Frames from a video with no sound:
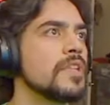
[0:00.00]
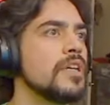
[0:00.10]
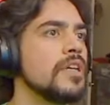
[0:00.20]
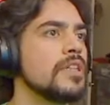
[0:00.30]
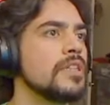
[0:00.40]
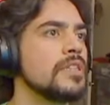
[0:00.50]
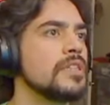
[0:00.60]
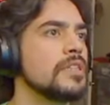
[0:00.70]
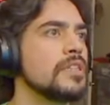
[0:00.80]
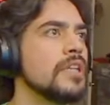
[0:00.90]
I'll
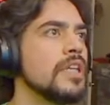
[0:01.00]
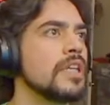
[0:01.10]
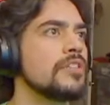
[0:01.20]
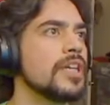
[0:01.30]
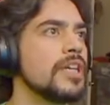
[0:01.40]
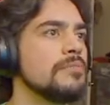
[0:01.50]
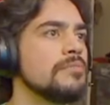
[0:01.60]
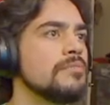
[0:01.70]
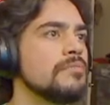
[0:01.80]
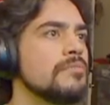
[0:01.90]
just electric him.
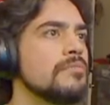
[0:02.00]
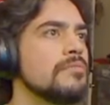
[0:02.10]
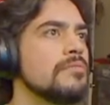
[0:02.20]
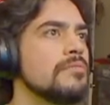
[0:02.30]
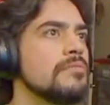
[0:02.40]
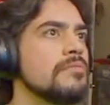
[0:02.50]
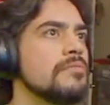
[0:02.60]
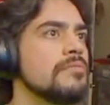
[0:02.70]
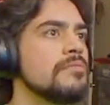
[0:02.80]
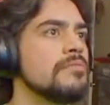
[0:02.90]
None
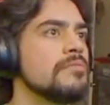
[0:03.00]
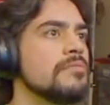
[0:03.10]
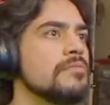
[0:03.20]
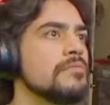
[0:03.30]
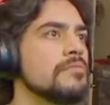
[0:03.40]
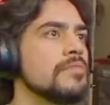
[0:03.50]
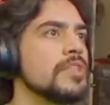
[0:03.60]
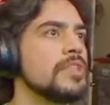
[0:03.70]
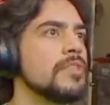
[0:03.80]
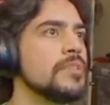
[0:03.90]
can escape.
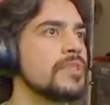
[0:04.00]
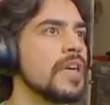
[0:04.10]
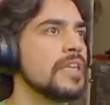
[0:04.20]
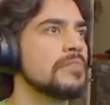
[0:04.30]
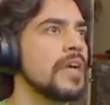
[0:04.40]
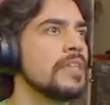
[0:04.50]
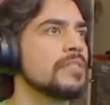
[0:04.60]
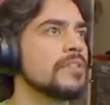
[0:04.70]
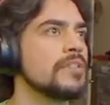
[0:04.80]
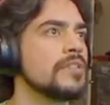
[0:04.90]
He almost got his binds
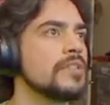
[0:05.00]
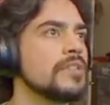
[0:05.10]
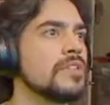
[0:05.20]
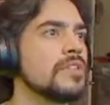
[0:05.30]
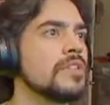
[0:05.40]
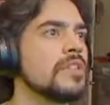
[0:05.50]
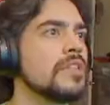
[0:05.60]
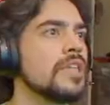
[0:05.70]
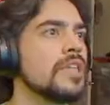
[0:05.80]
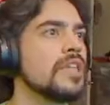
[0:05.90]
frozen.
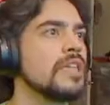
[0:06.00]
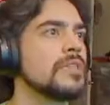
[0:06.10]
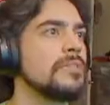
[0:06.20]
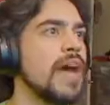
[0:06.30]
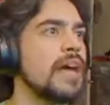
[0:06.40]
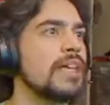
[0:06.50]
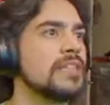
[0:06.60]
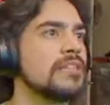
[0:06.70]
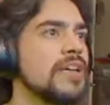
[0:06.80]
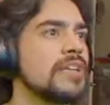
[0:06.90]
He's a paladin,
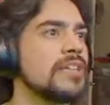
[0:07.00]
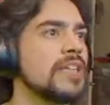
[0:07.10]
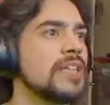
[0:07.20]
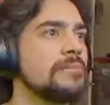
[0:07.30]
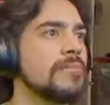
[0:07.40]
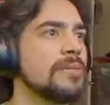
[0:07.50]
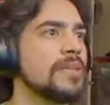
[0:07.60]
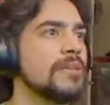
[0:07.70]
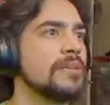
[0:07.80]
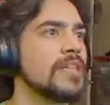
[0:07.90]
so thinking maybe
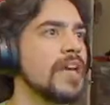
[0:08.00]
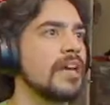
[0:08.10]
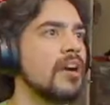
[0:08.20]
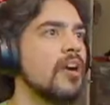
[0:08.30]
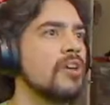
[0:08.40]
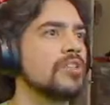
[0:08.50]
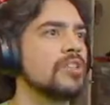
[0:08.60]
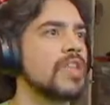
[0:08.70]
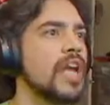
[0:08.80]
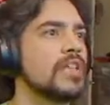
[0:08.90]
he was like, oh, I'll
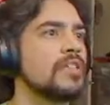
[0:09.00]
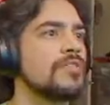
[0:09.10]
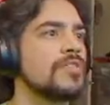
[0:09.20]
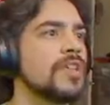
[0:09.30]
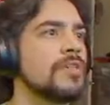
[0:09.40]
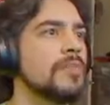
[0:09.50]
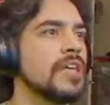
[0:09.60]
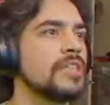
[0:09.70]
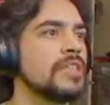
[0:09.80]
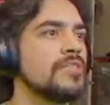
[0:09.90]
just hand the freedom
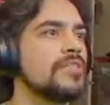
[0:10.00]
myself.